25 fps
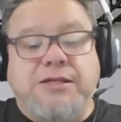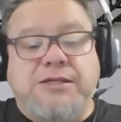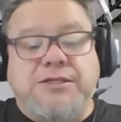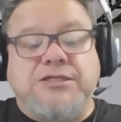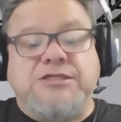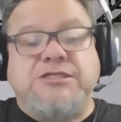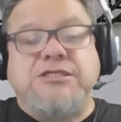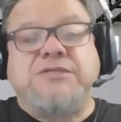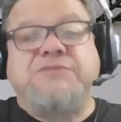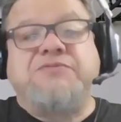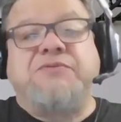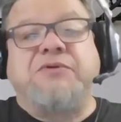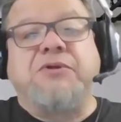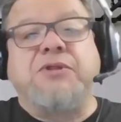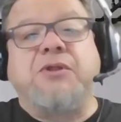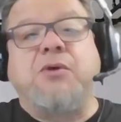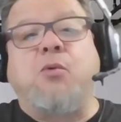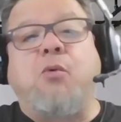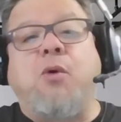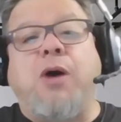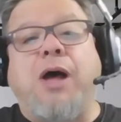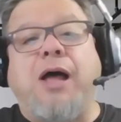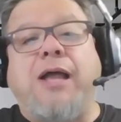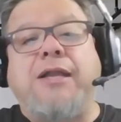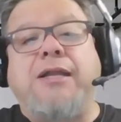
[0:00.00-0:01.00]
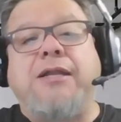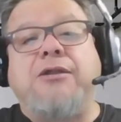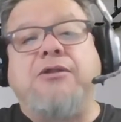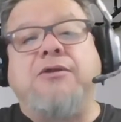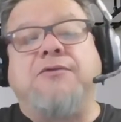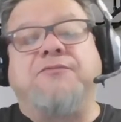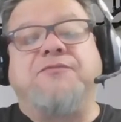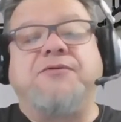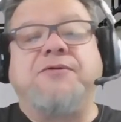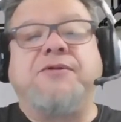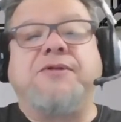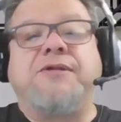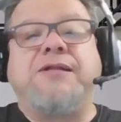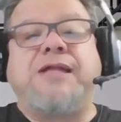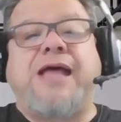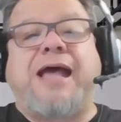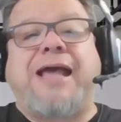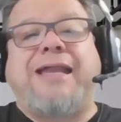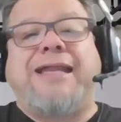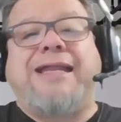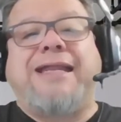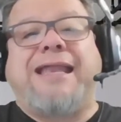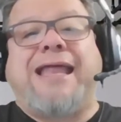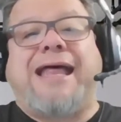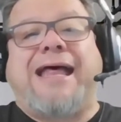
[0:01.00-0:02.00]
This is for the one, not for the
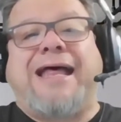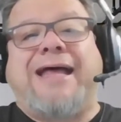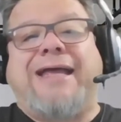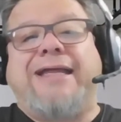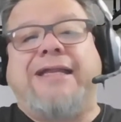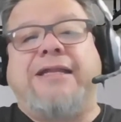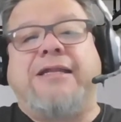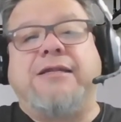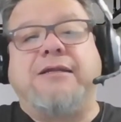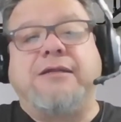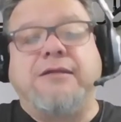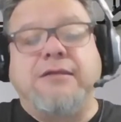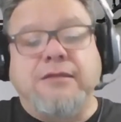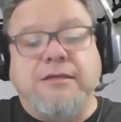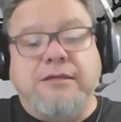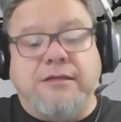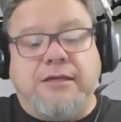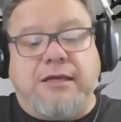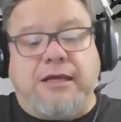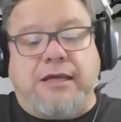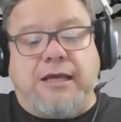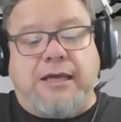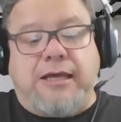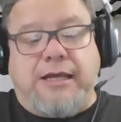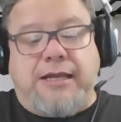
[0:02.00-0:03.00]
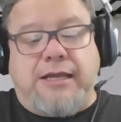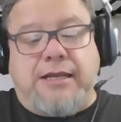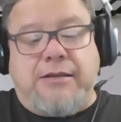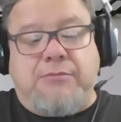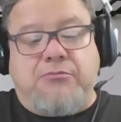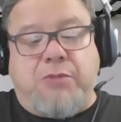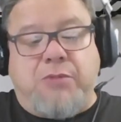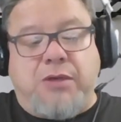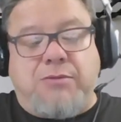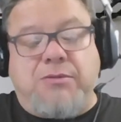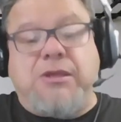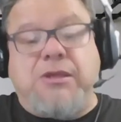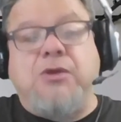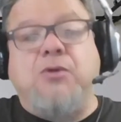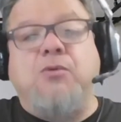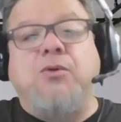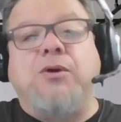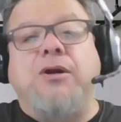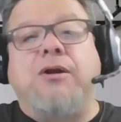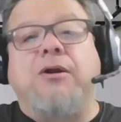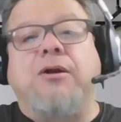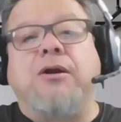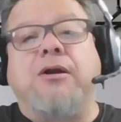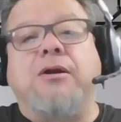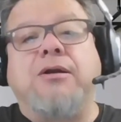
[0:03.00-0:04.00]
99. And maybe you
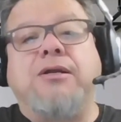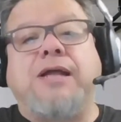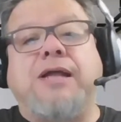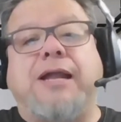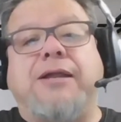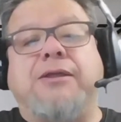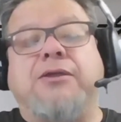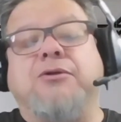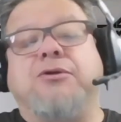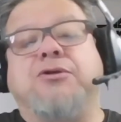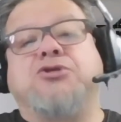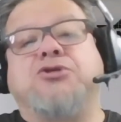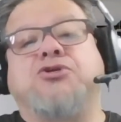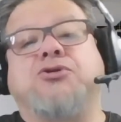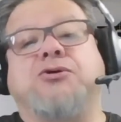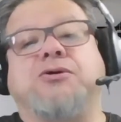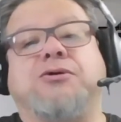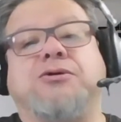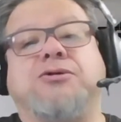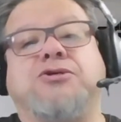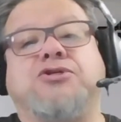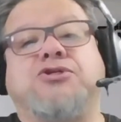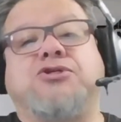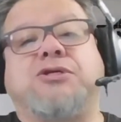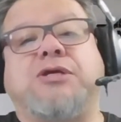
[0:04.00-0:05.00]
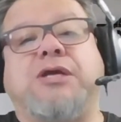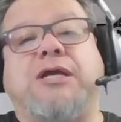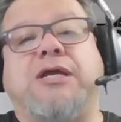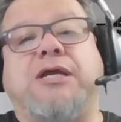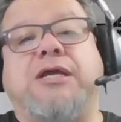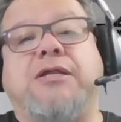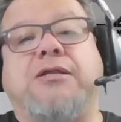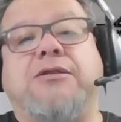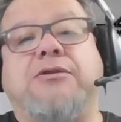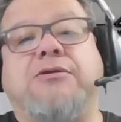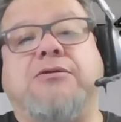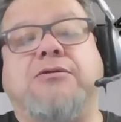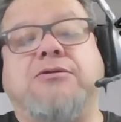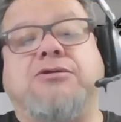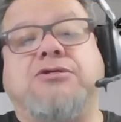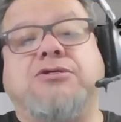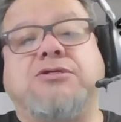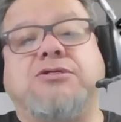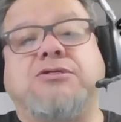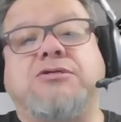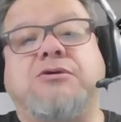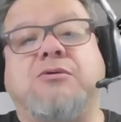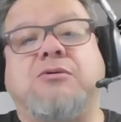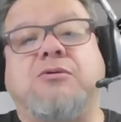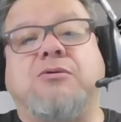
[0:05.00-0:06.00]
were hurt at your church and you
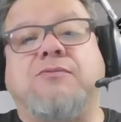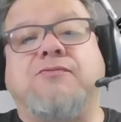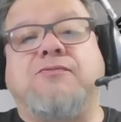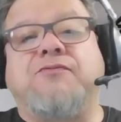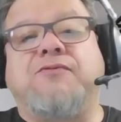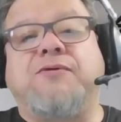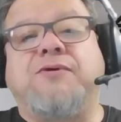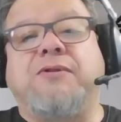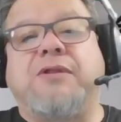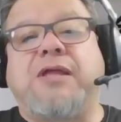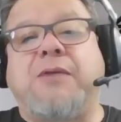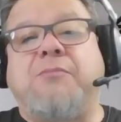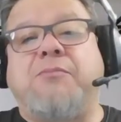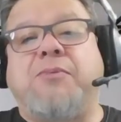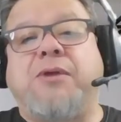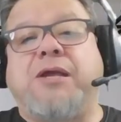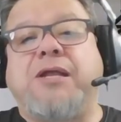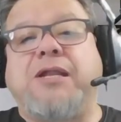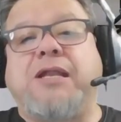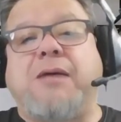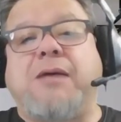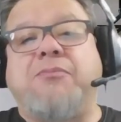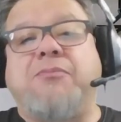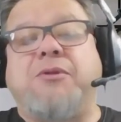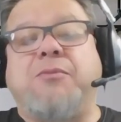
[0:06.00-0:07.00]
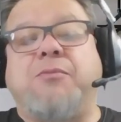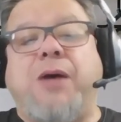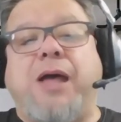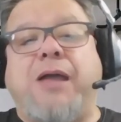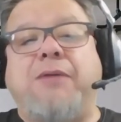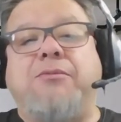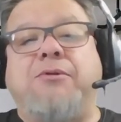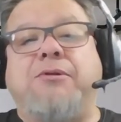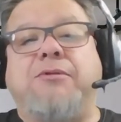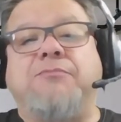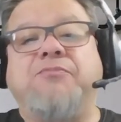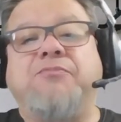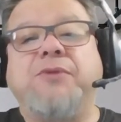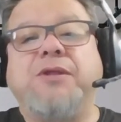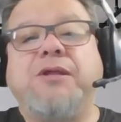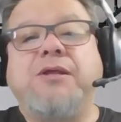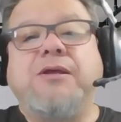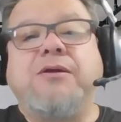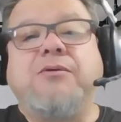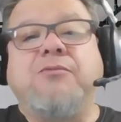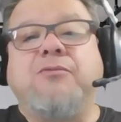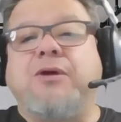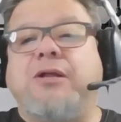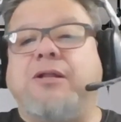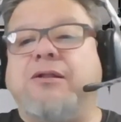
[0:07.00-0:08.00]
just don't feel like picking up the Bible.
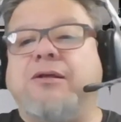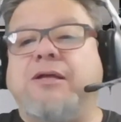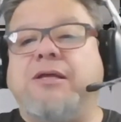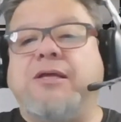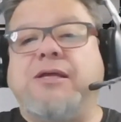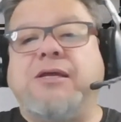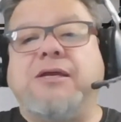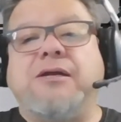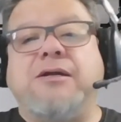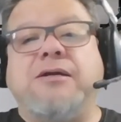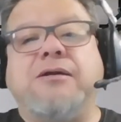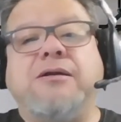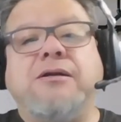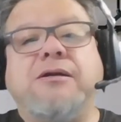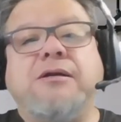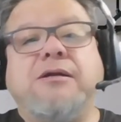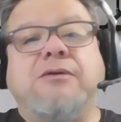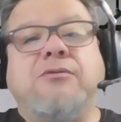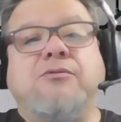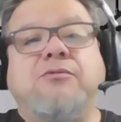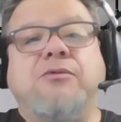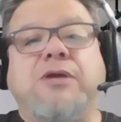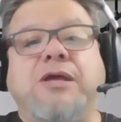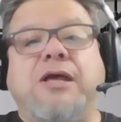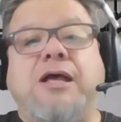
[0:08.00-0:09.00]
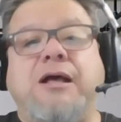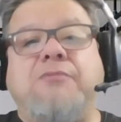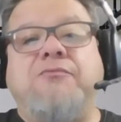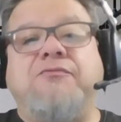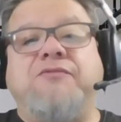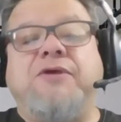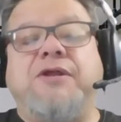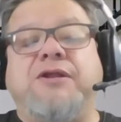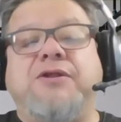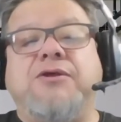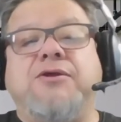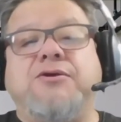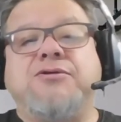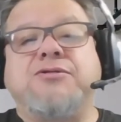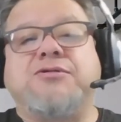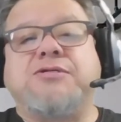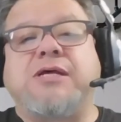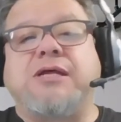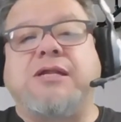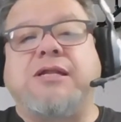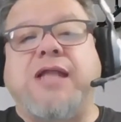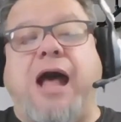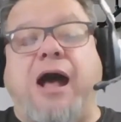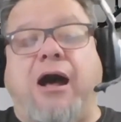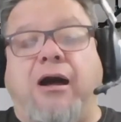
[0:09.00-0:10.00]
Well, here we have videos
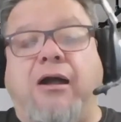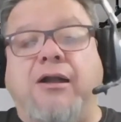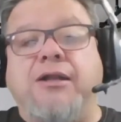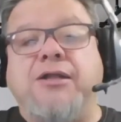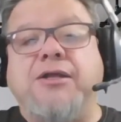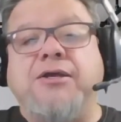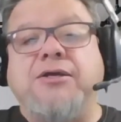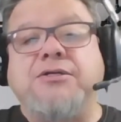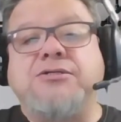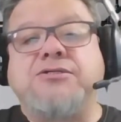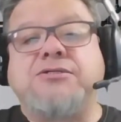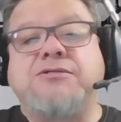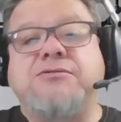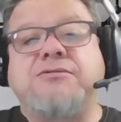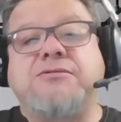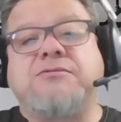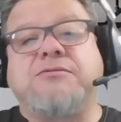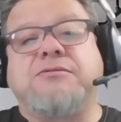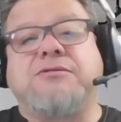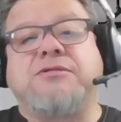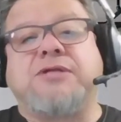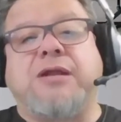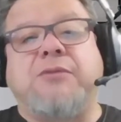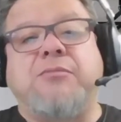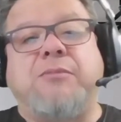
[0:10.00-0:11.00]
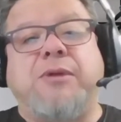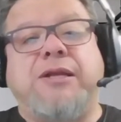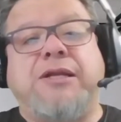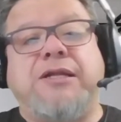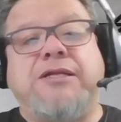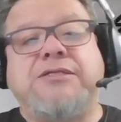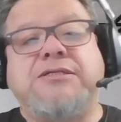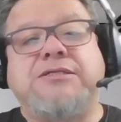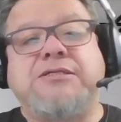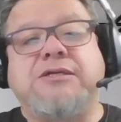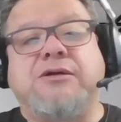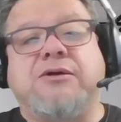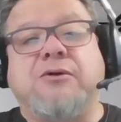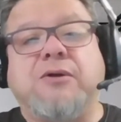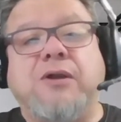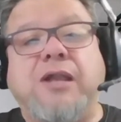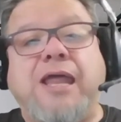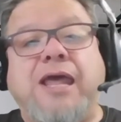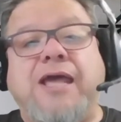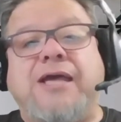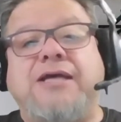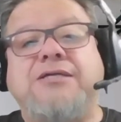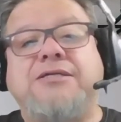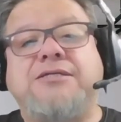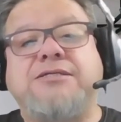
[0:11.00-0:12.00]
and audios, 10 minutes or
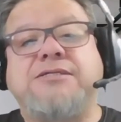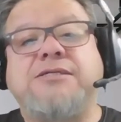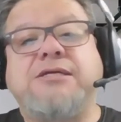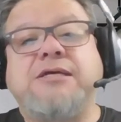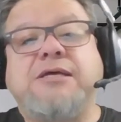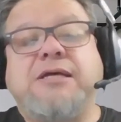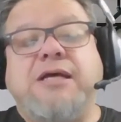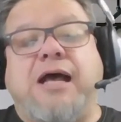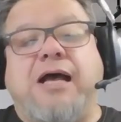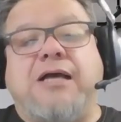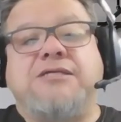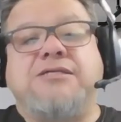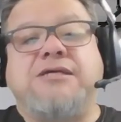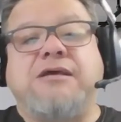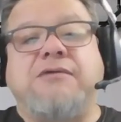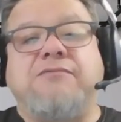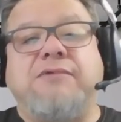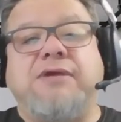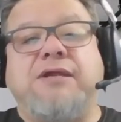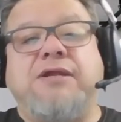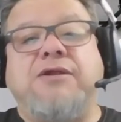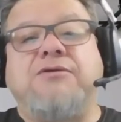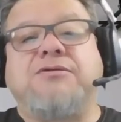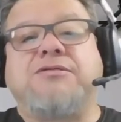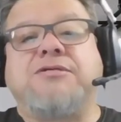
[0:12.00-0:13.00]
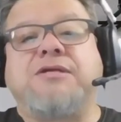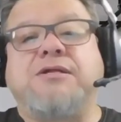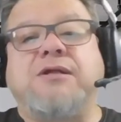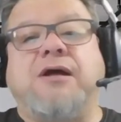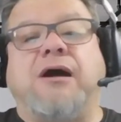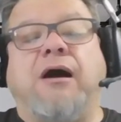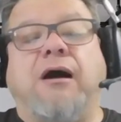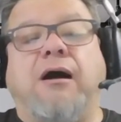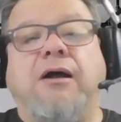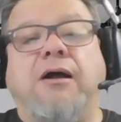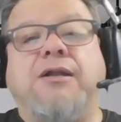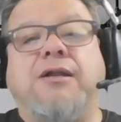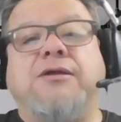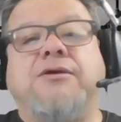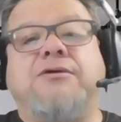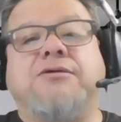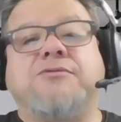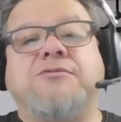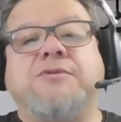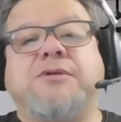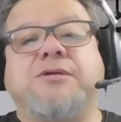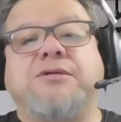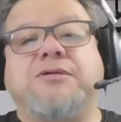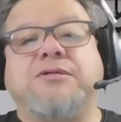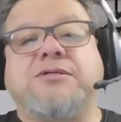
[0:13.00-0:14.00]
less. I say videos and audios
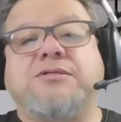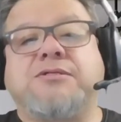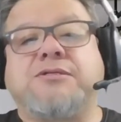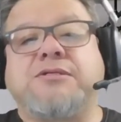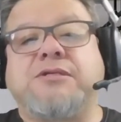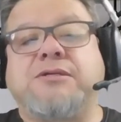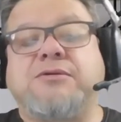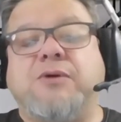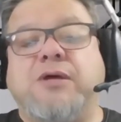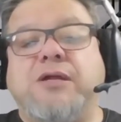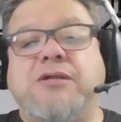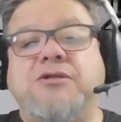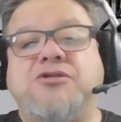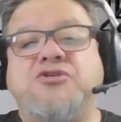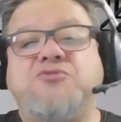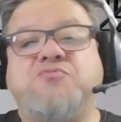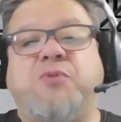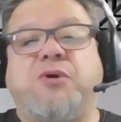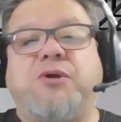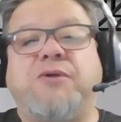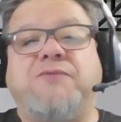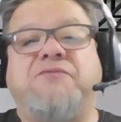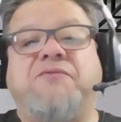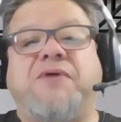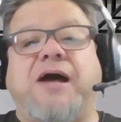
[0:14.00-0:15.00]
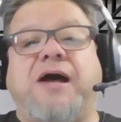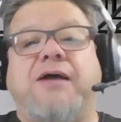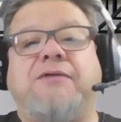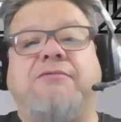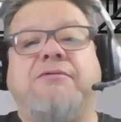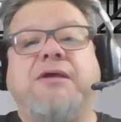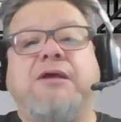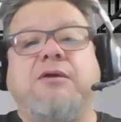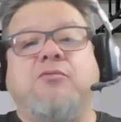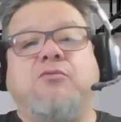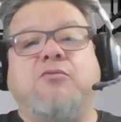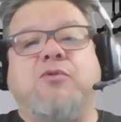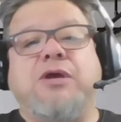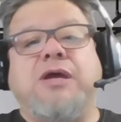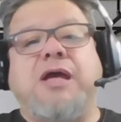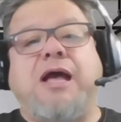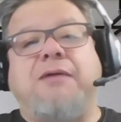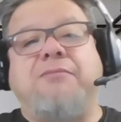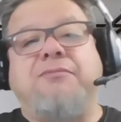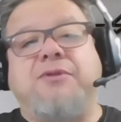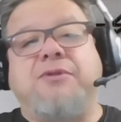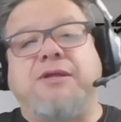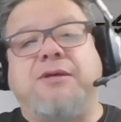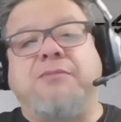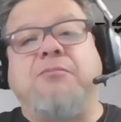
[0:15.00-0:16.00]
because in Spotify we
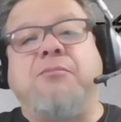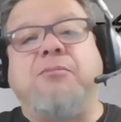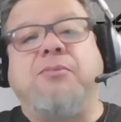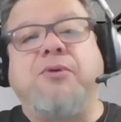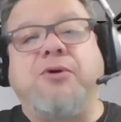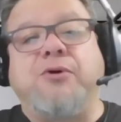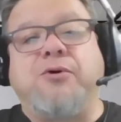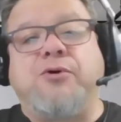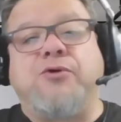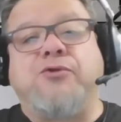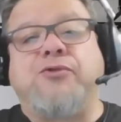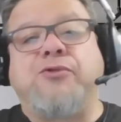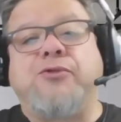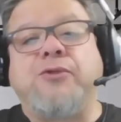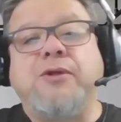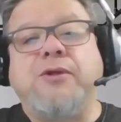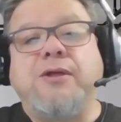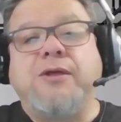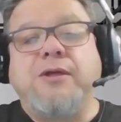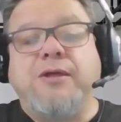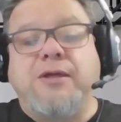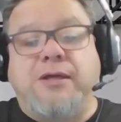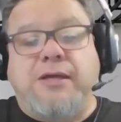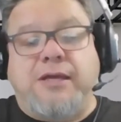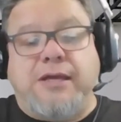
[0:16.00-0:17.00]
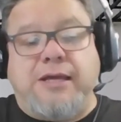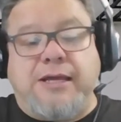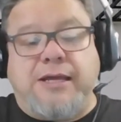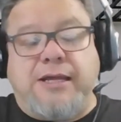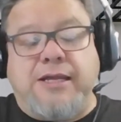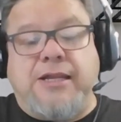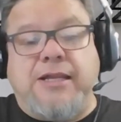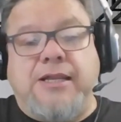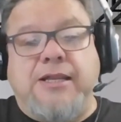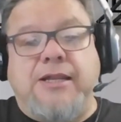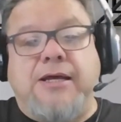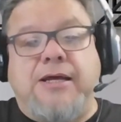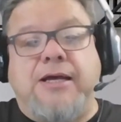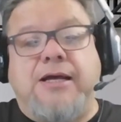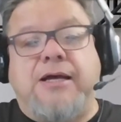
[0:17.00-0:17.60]
have them both. In